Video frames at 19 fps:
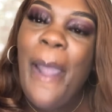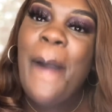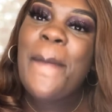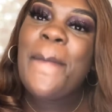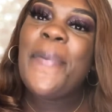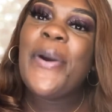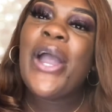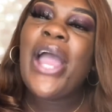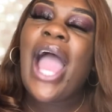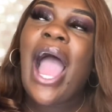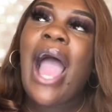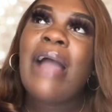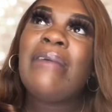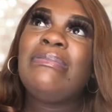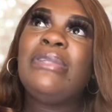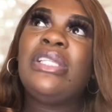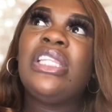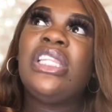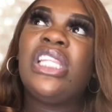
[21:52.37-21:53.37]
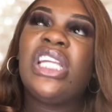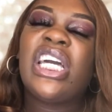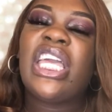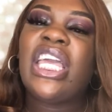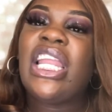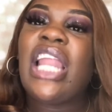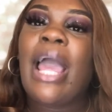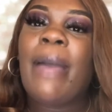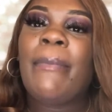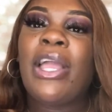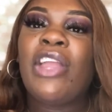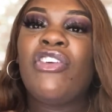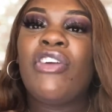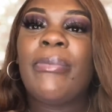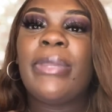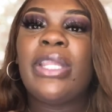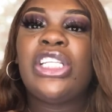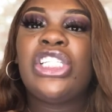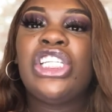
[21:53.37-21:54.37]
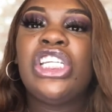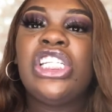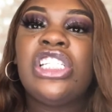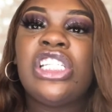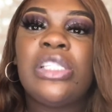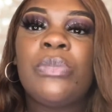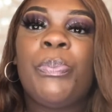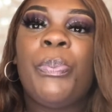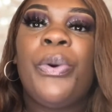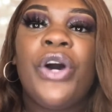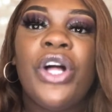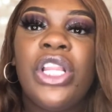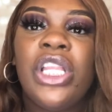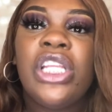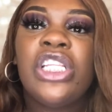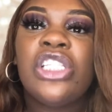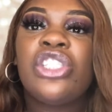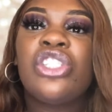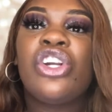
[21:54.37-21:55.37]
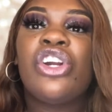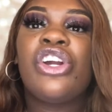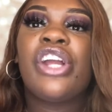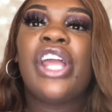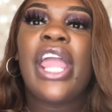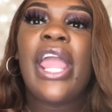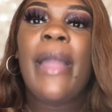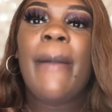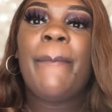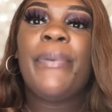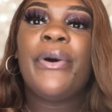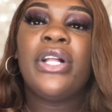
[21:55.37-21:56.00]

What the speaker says: But I'm looking at my grandmother. She's just pulling this girl hair,